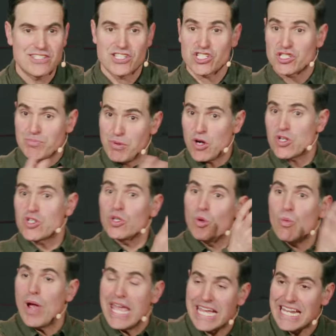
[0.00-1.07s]
It's a spiritual
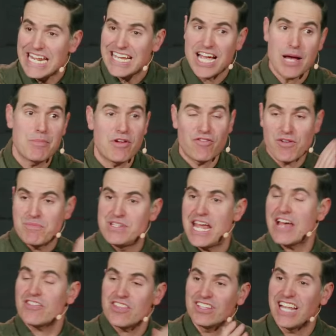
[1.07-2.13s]
awakening coming from
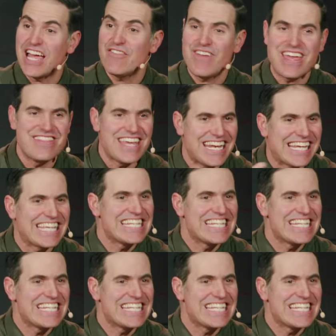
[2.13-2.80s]
death to life, and then a